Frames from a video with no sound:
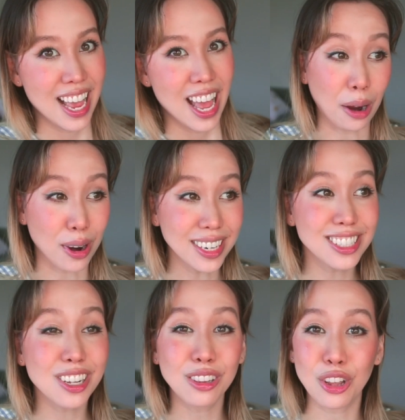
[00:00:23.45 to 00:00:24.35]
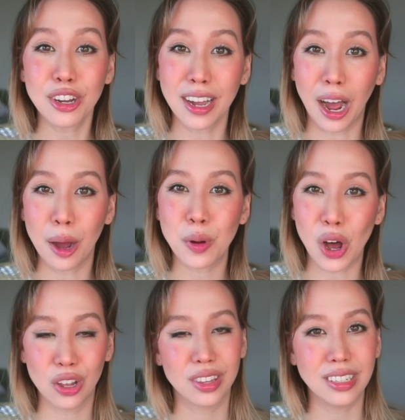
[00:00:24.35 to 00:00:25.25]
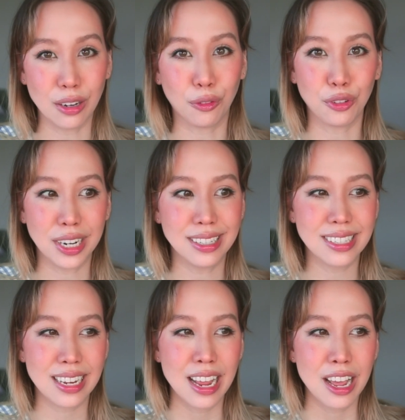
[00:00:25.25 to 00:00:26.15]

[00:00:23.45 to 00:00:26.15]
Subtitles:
I wanted to look up all the different